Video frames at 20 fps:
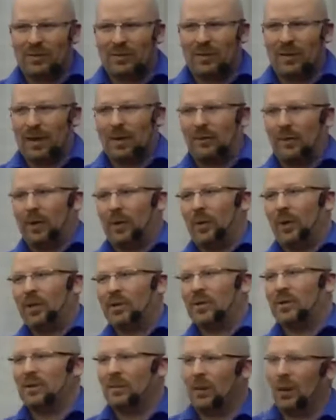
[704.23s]
If you have any
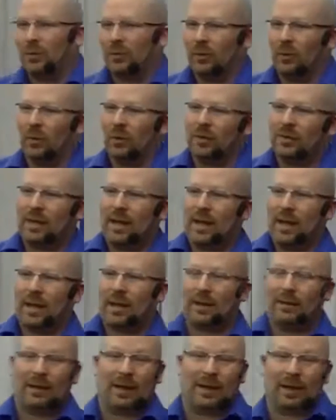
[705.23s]
questions about Dolores
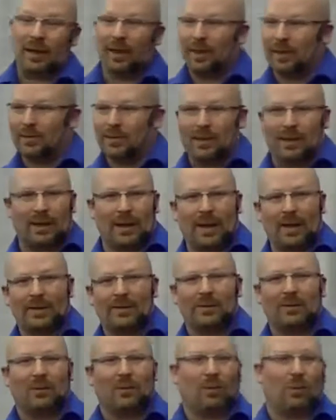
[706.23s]
Cannon that I can
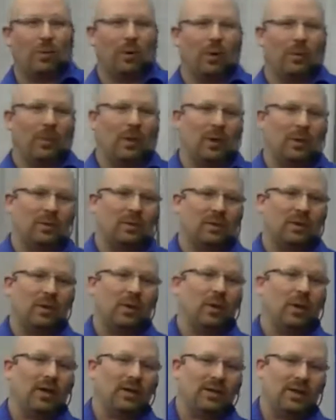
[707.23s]
answer, or about
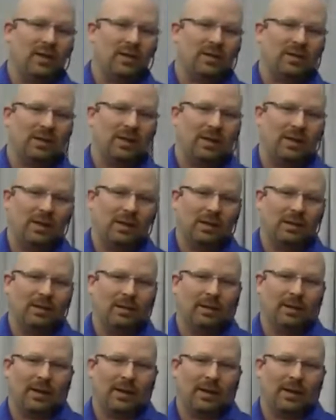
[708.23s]
QHHT,